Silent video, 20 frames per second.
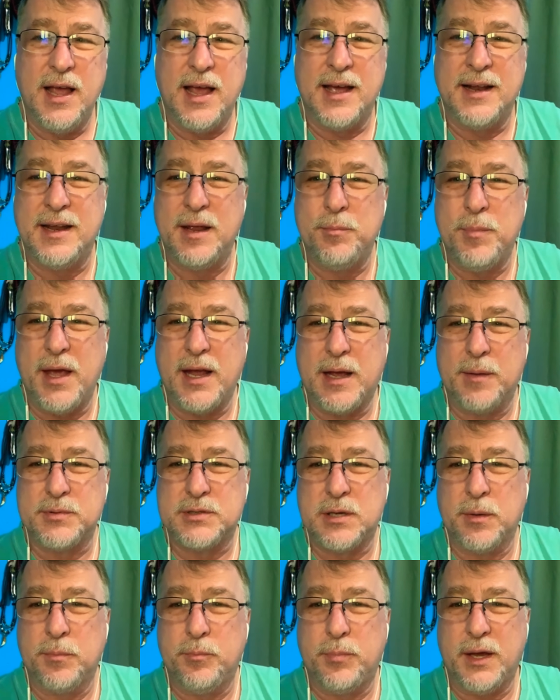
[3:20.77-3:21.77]
and they make up
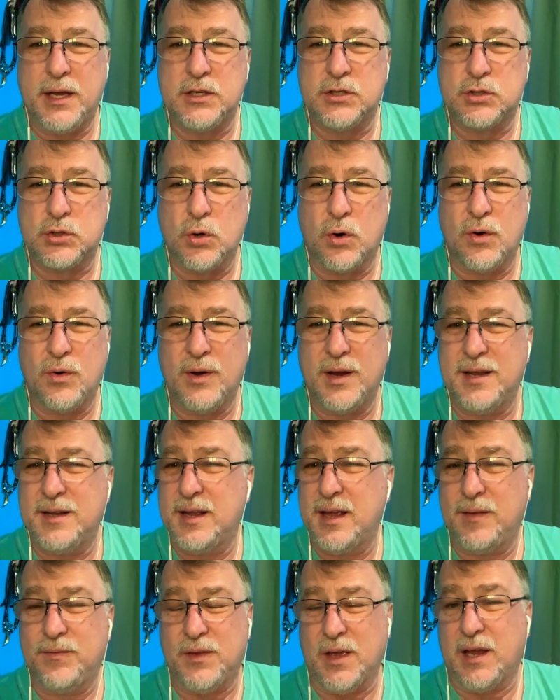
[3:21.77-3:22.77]
some big story and
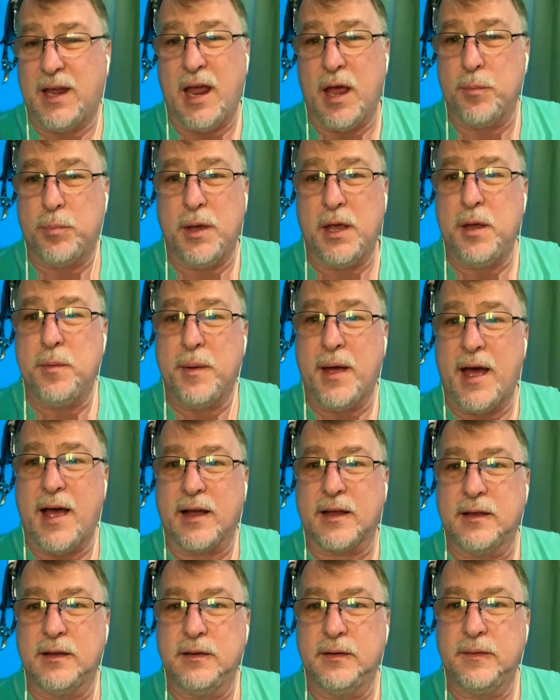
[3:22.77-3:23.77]
they can't pay you
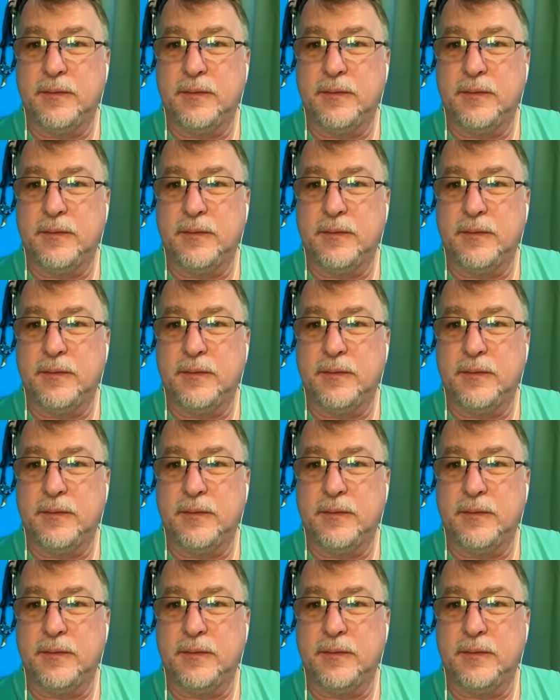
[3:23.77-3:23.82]
back.